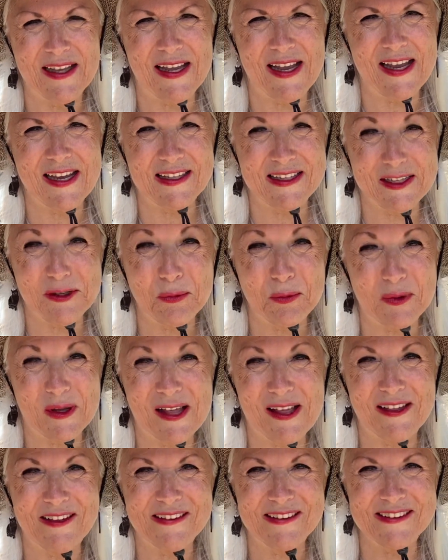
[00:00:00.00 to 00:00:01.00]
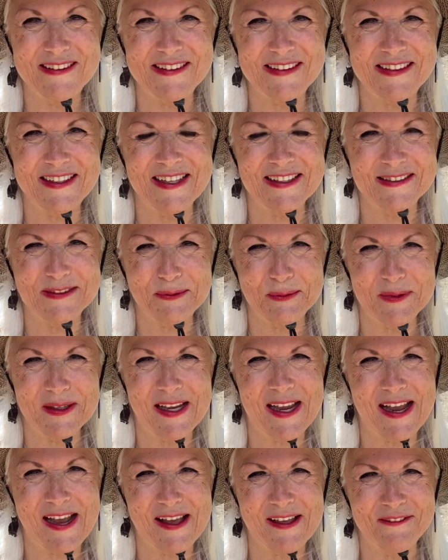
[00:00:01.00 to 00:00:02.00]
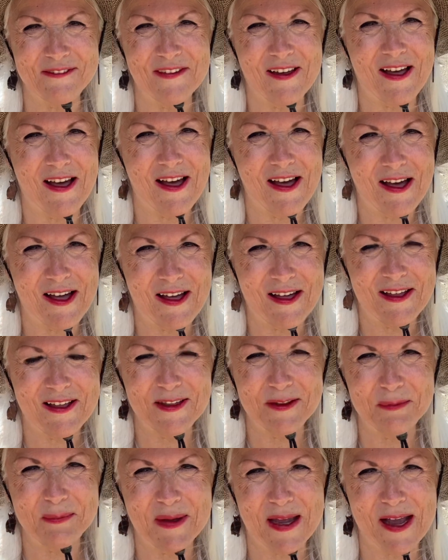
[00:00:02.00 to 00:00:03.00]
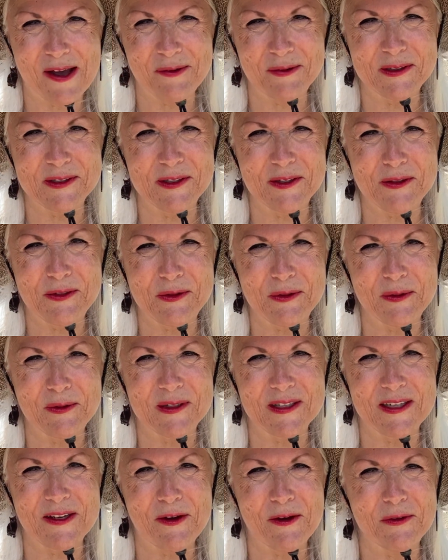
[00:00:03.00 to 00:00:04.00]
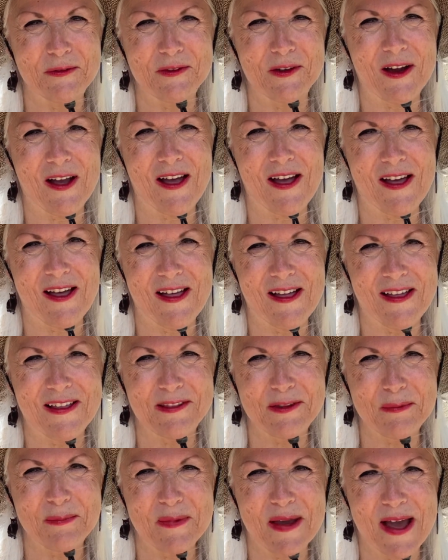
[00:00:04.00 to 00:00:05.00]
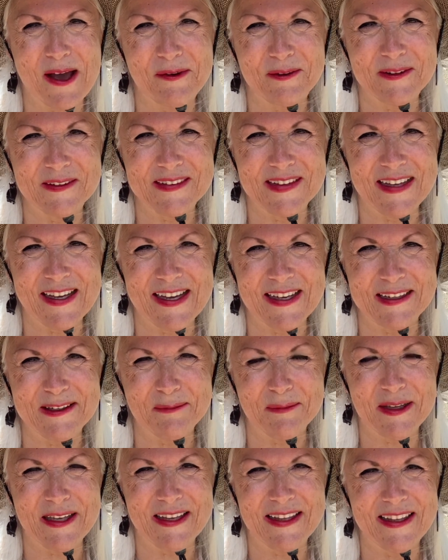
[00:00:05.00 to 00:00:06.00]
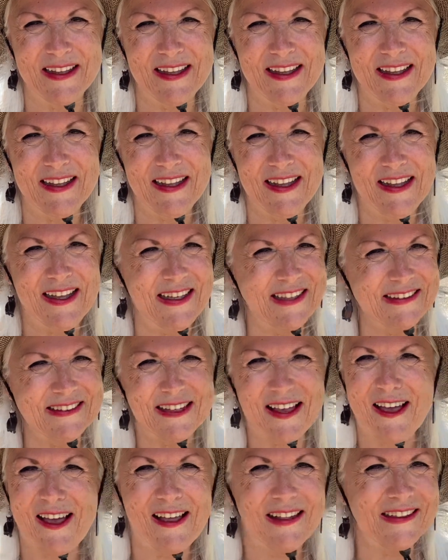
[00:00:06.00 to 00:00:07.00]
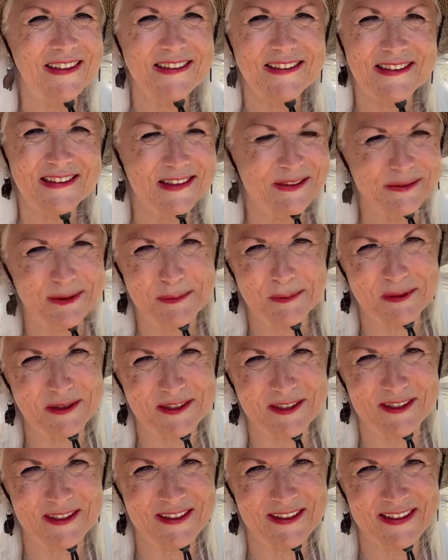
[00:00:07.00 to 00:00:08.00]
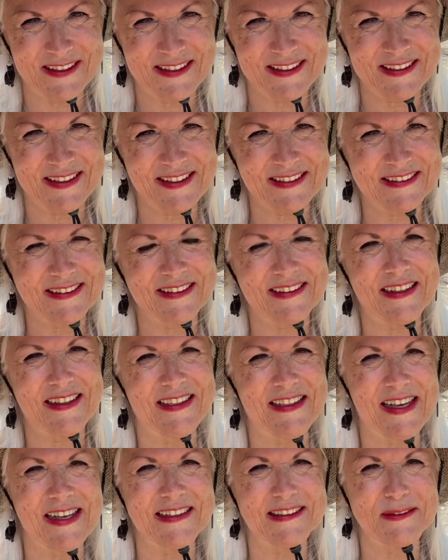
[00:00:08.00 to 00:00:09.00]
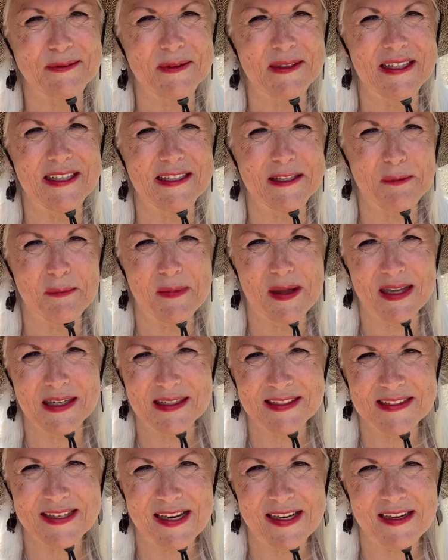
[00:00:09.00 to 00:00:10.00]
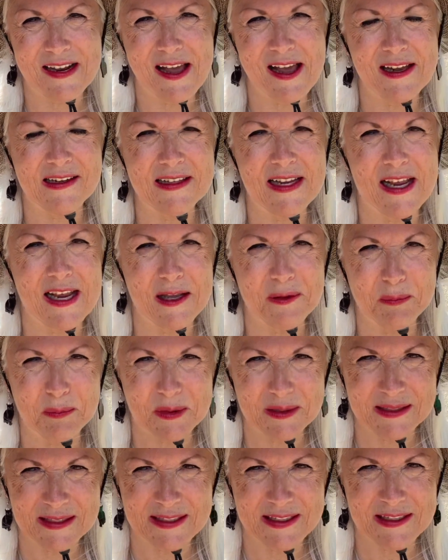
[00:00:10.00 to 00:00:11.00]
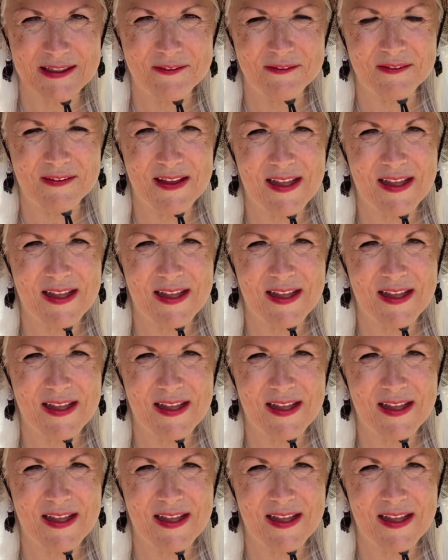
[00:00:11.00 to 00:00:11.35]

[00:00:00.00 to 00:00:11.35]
And it will, because we have all power and authority over all the power of the enemy. It's all in scripture. These are the things we need to meditate on and believe